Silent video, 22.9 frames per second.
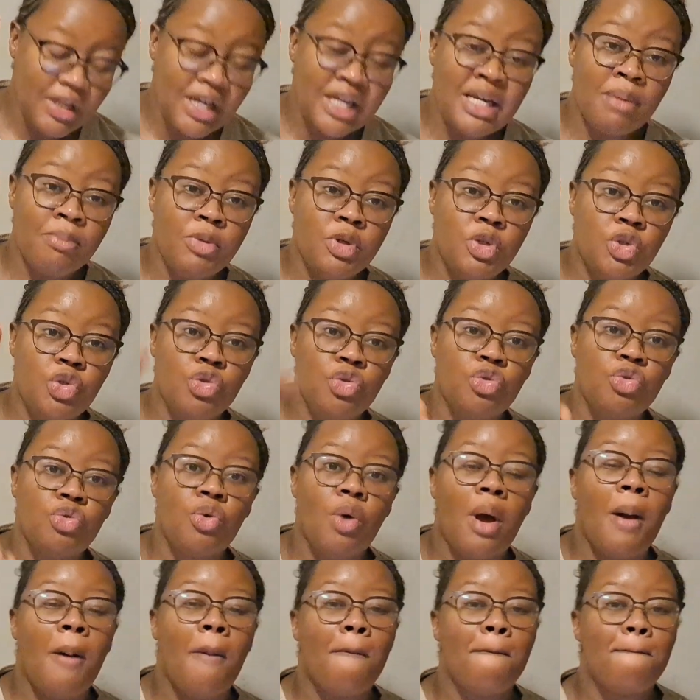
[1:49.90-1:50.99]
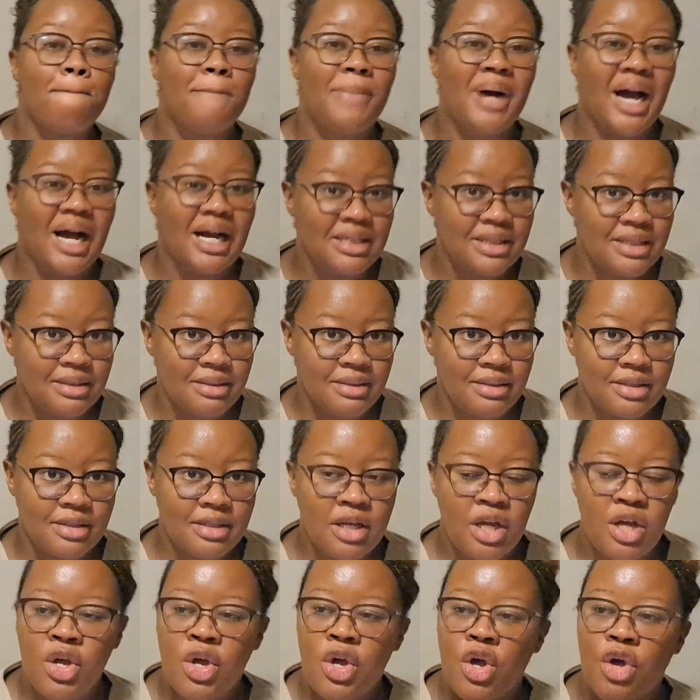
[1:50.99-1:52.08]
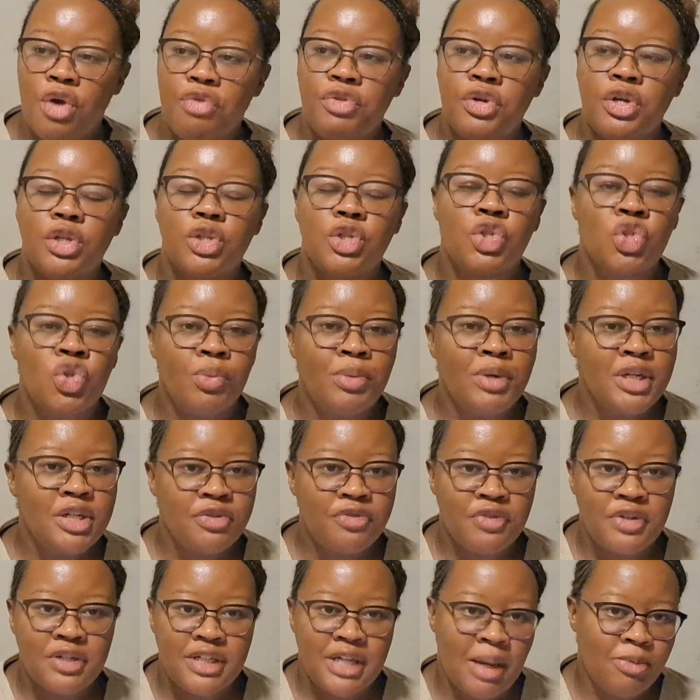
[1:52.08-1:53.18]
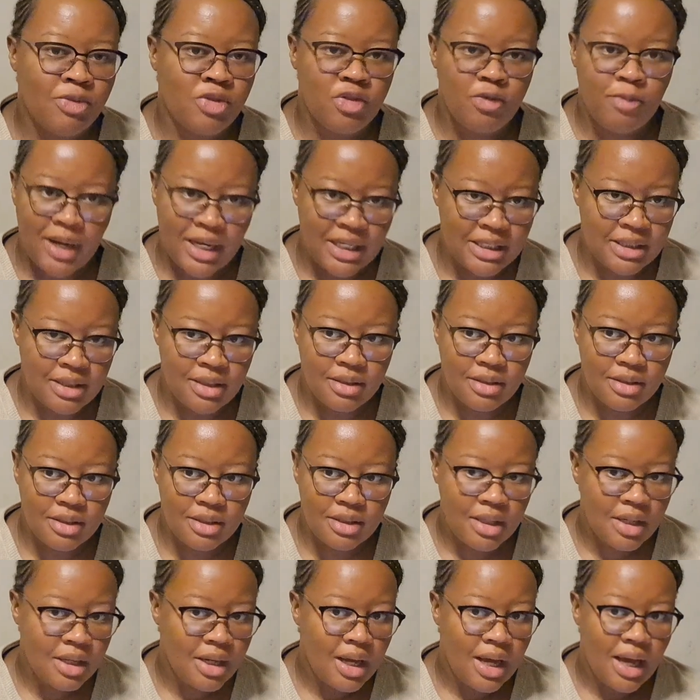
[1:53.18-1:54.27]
number 2, puzzles. There's so many different types of puzzles.